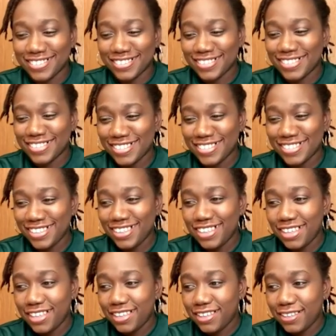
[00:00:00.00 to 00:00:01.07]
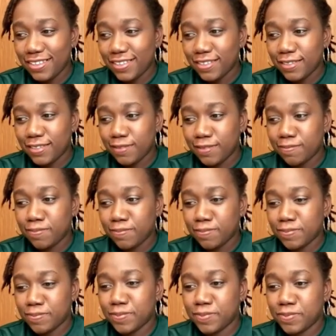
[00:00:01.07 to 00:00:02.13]

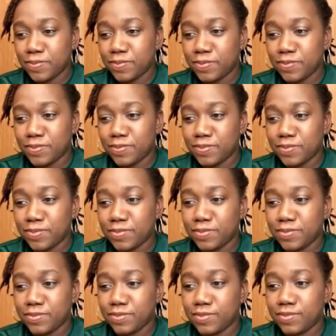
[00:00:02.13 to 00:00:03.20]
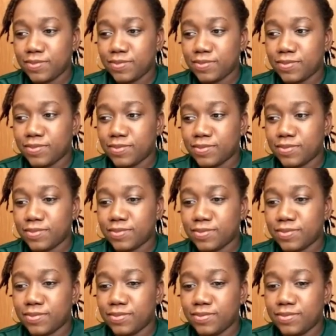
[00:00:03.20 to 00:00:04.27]

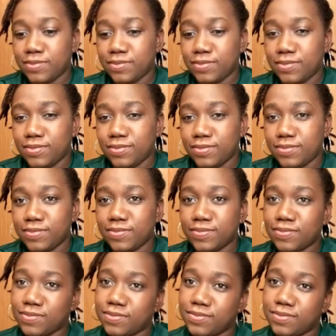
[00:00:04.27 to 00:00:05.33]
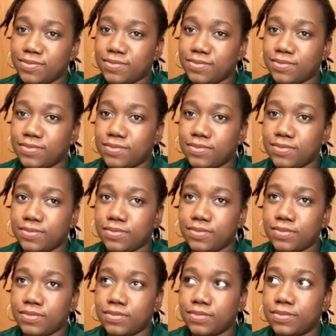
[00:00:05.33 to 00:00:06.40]

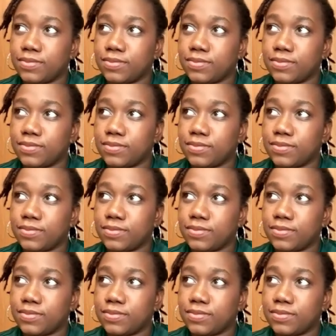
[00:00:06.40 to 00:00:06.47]
[no speech]